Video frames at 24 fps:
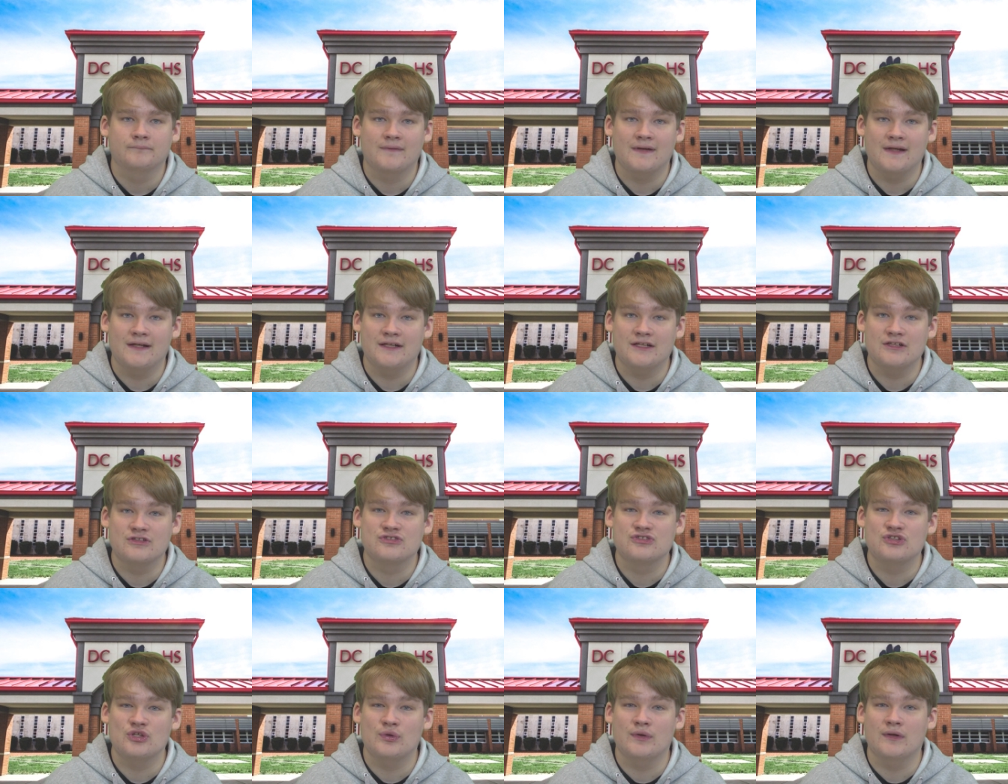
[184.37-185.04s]
Any
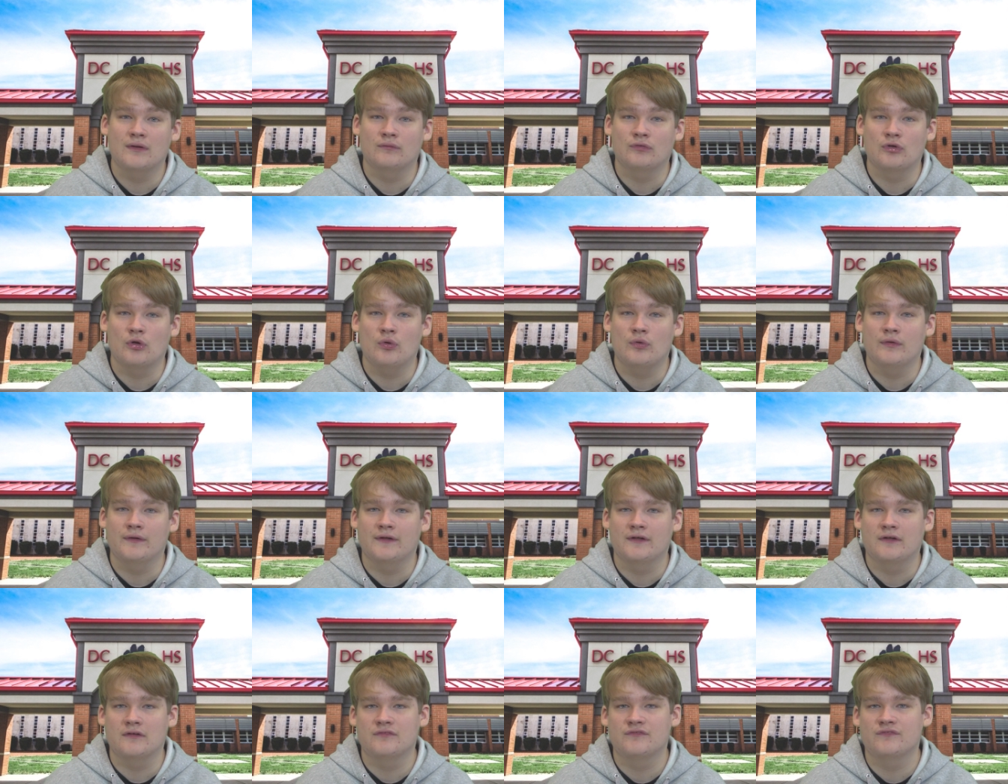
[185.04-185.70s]
student enrolled
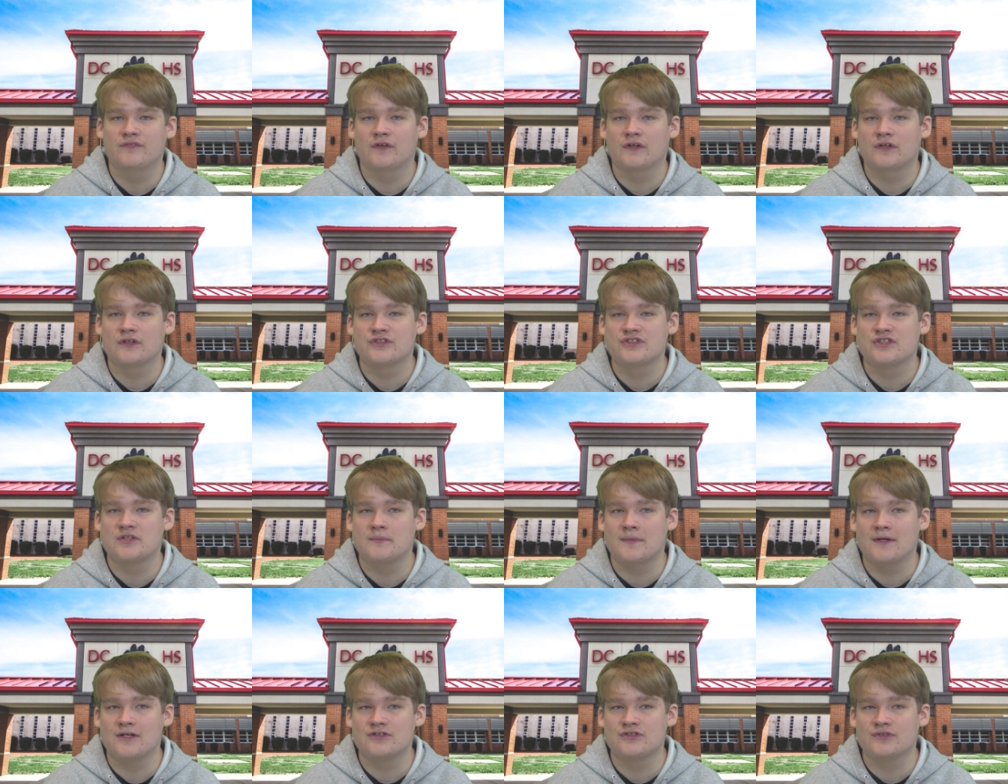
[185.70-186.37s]
in a first
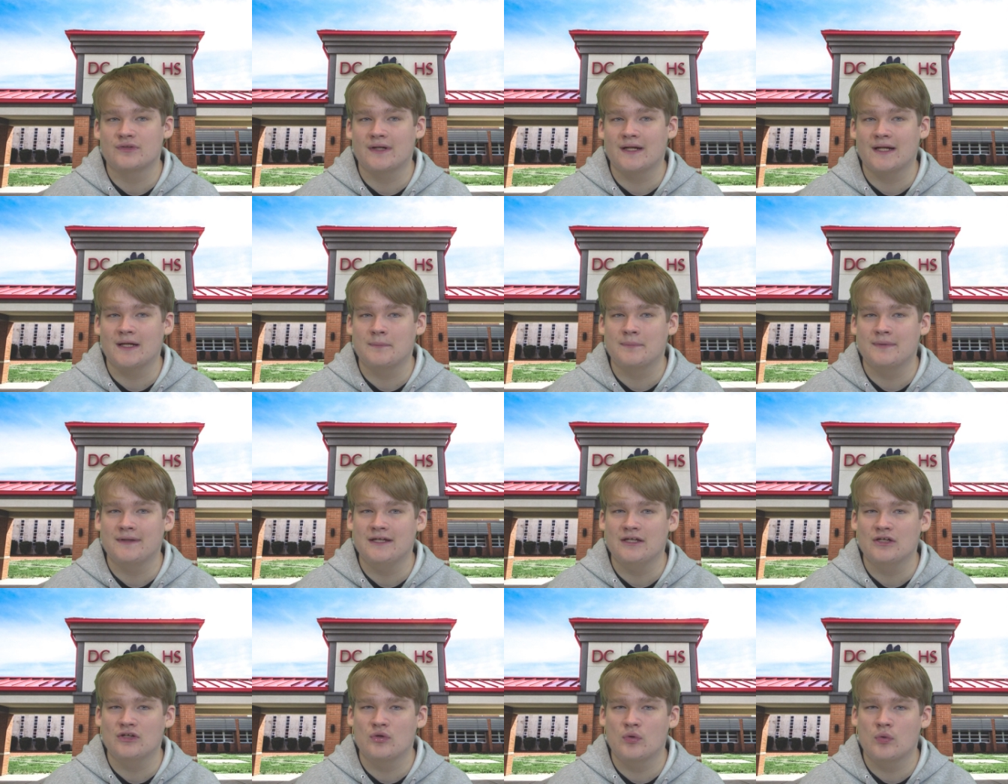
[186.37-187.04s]
semester
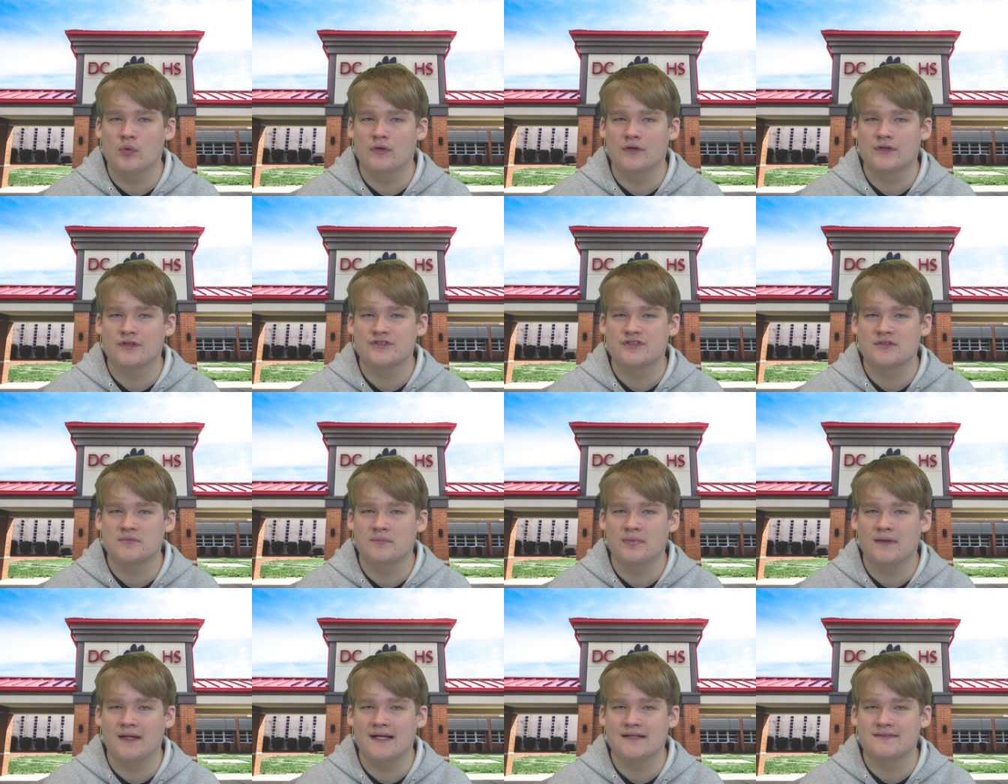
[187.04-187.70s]
AP course
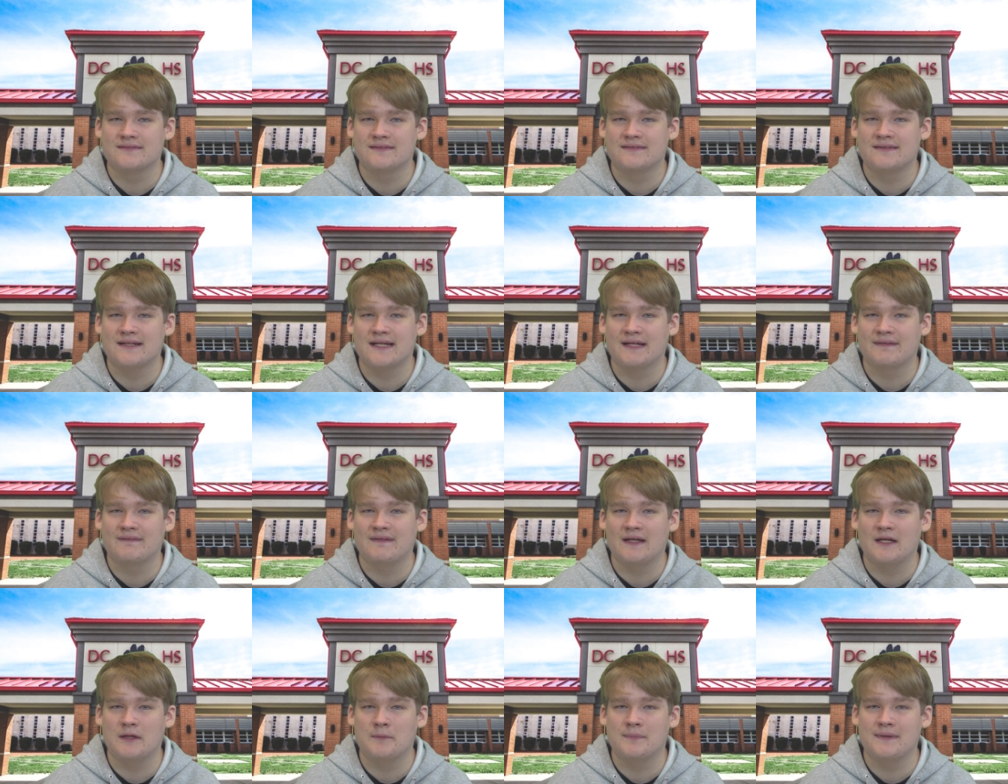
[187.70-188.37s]
and plans to take
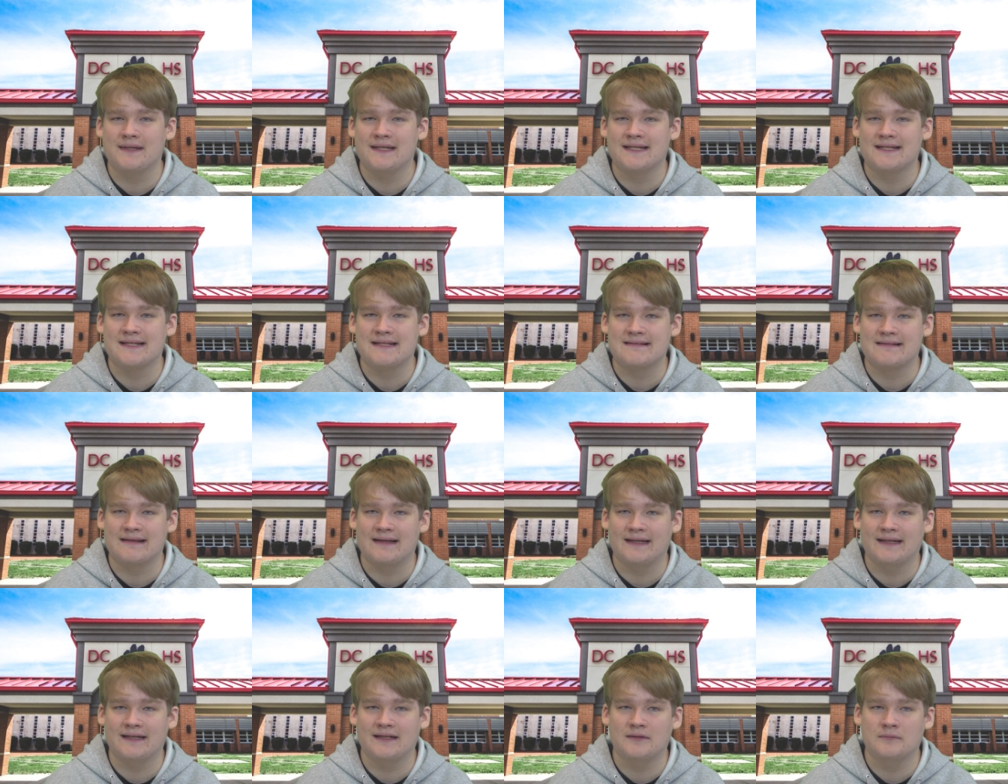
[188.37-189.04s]
the AP
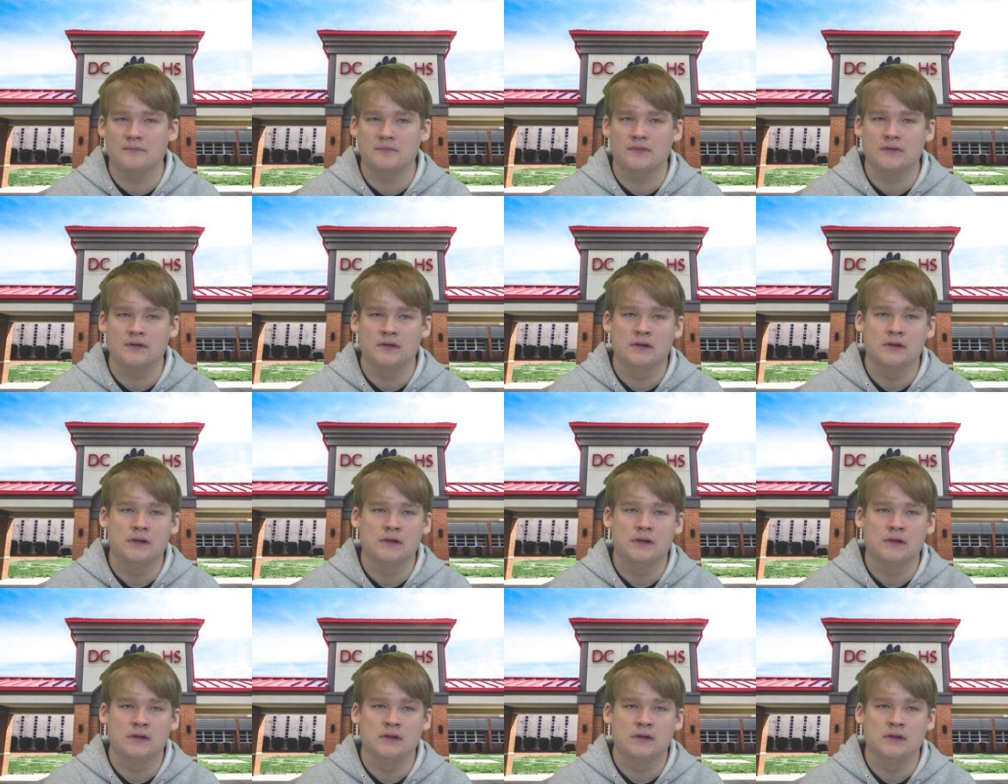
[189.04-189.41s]
exam